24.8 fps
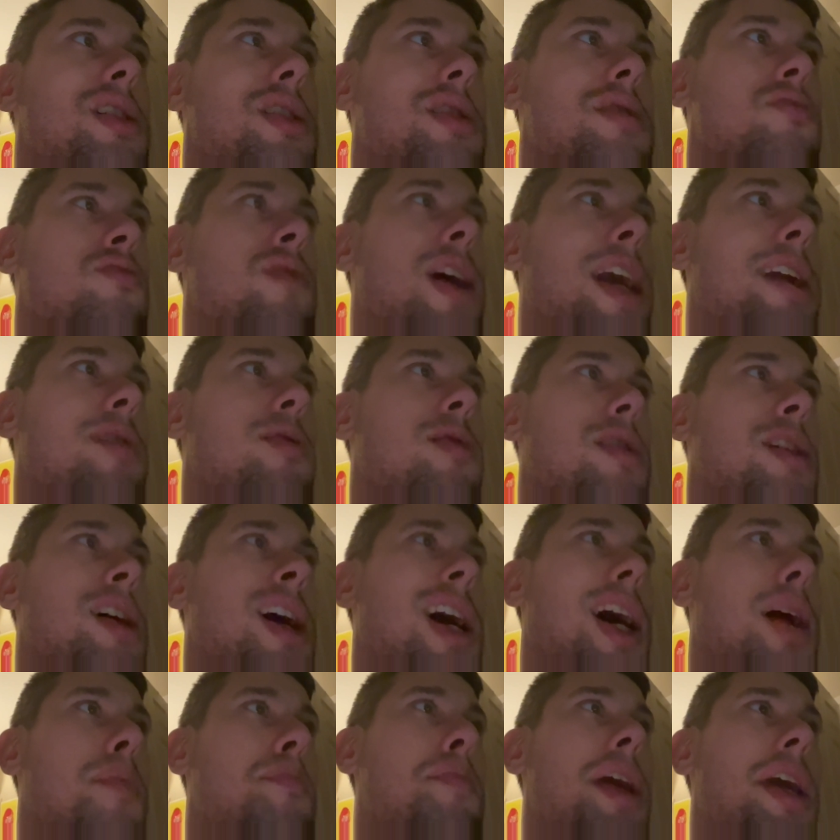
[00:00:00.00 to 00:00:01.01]
regular
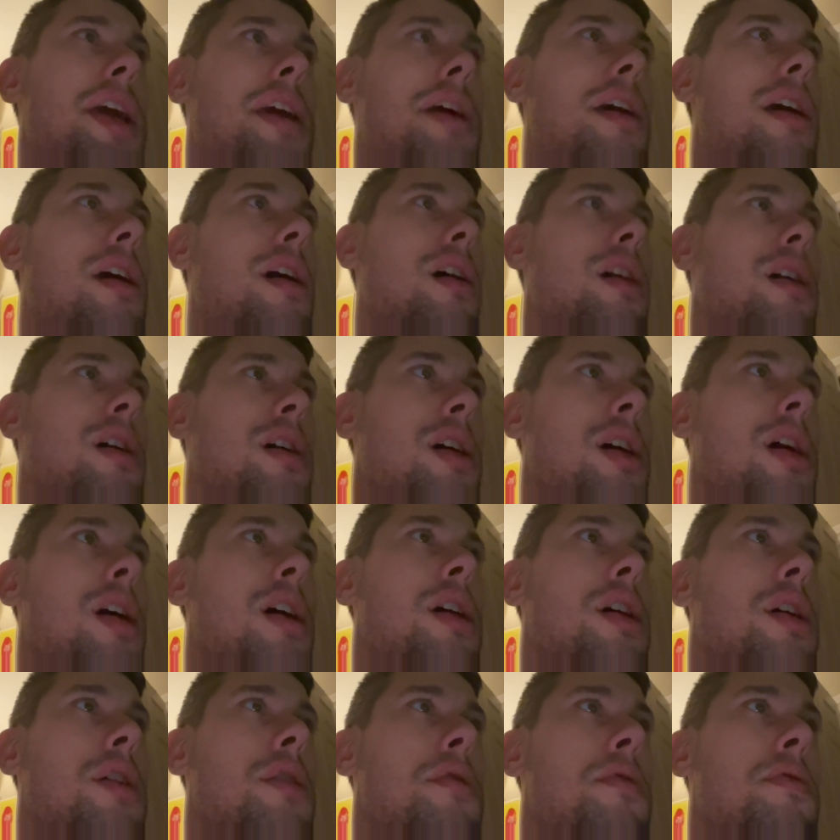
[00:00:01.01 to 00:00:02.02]
copy
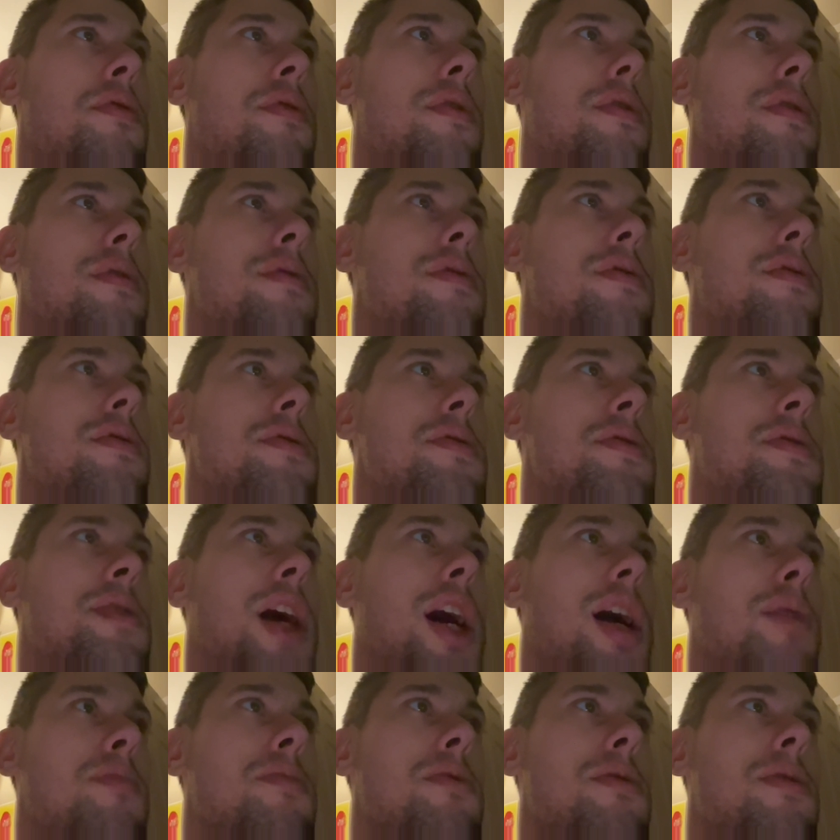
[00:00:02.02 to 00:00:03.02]
of
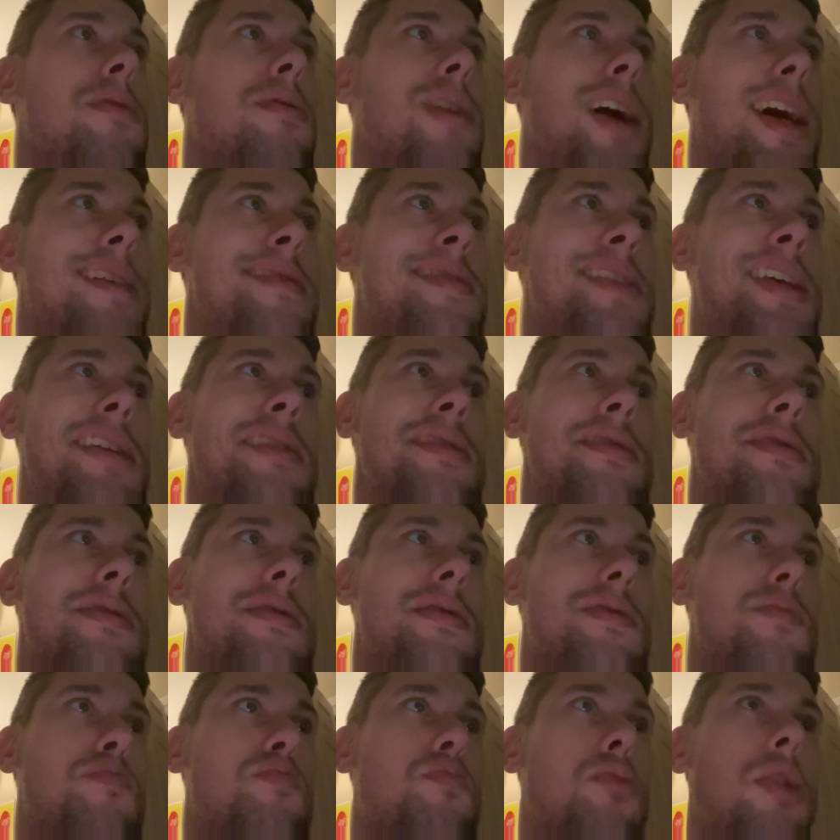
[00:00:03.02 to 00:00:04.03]
Tom Clancy's
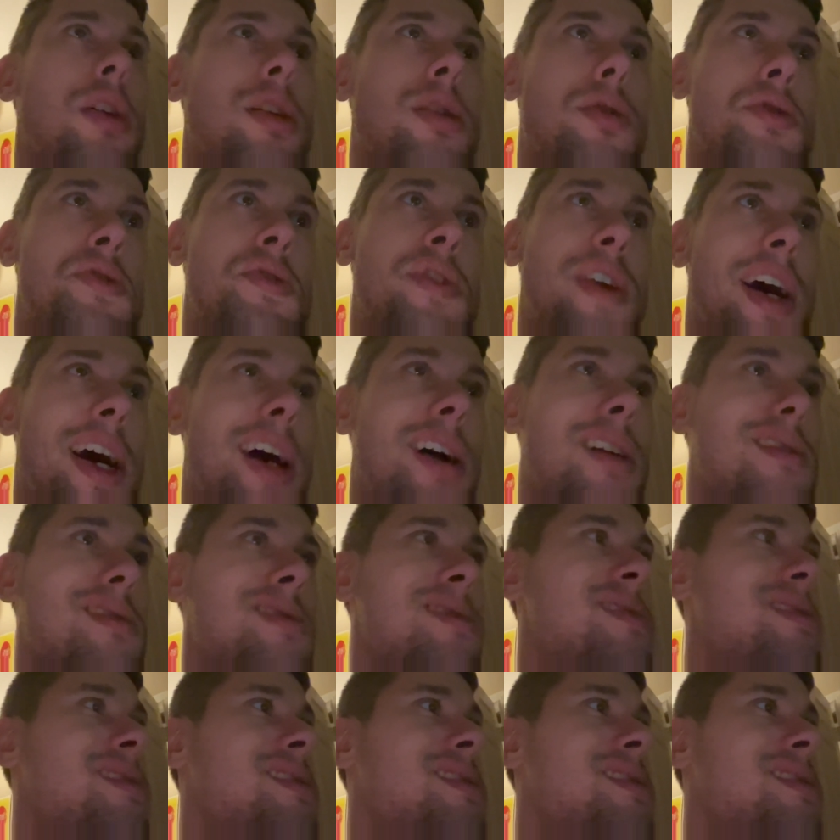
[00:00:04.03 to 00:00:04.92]
Splinter Cell,